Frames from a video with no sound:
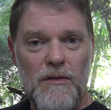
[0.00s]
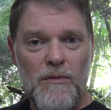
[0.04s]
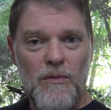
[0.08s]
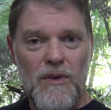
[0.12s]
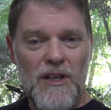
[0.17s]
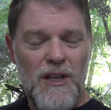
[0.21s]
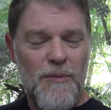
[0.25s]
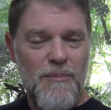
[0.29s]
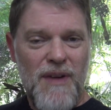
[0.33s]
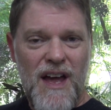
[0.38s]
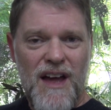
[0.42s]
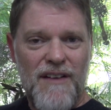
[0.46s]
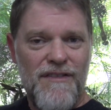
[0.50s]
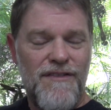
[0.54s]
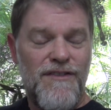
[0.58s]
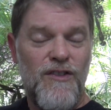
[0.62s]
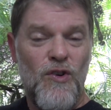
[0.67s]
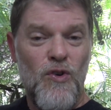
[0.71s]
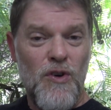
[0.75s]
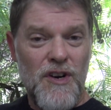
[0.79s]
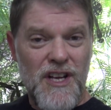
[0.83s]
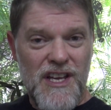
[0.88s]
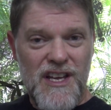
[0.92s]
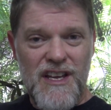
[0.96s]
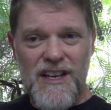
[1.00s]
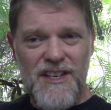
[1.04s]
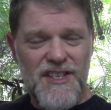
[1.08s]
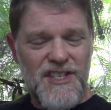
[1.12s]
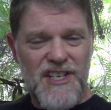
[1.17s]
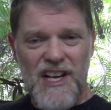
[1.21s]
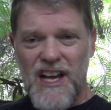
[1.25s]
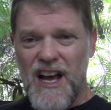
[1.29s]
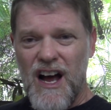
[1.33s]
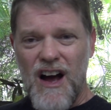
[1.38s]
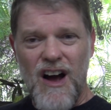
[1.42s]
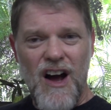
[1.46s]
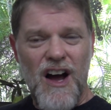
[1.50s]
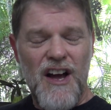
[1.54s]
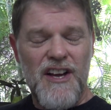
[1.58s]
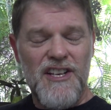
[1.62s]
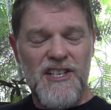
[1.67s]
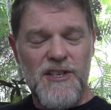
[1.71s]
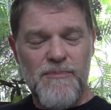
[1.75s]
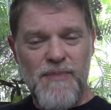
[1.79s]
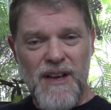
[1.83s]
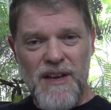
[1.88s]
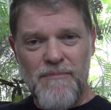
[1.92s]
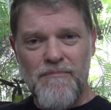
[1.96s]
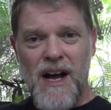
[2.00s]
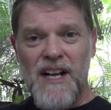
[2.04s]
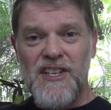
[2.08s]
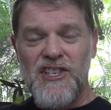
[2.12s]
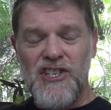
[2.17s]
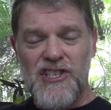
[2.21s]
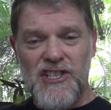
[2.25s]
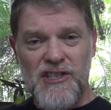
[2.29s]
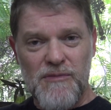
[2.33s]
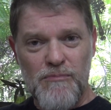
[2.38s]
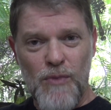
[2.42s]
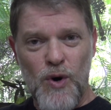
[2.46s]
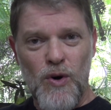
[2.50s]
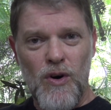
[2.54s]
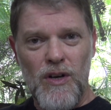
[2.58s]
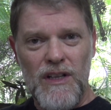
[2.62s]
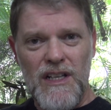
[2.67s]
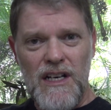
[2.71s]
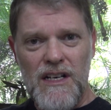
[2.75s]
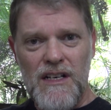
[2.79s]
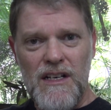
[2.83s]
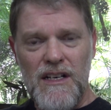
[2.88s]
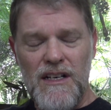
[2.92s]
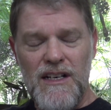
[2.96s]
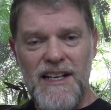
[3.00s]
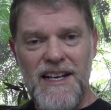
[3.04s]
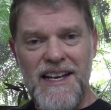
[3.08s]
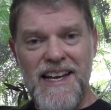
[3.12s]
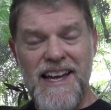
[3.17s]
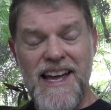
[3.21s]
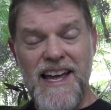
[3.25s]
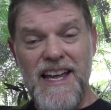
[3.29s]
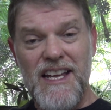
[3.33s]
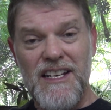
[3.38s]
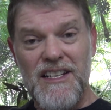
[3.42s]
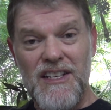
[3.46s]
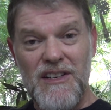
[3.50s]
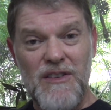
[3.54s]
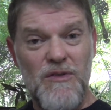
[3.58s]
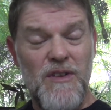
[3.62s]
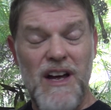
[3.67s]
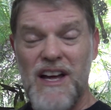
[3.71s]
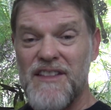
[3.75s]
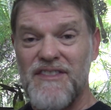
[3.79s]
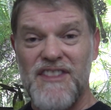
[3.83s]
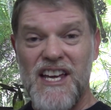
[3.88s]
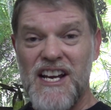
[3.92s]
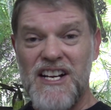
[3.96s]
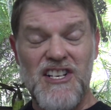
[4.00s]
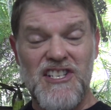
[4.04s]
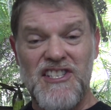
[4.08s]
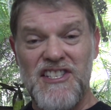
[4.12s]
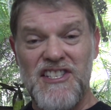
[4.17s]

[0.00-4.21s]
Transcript: Well, about 40 years ago, I used to be much smaller and then I